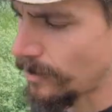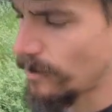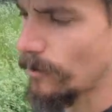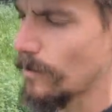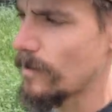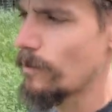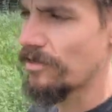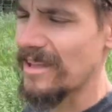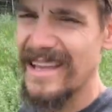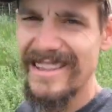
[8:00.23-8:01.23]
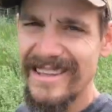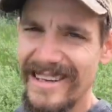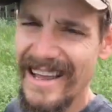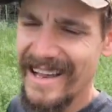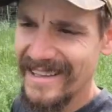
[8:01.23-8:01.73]
put within
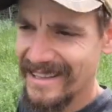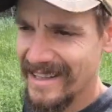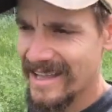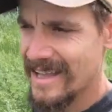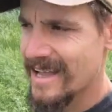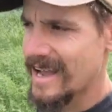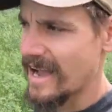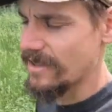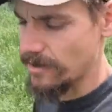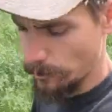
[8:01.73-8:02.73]
the netting, and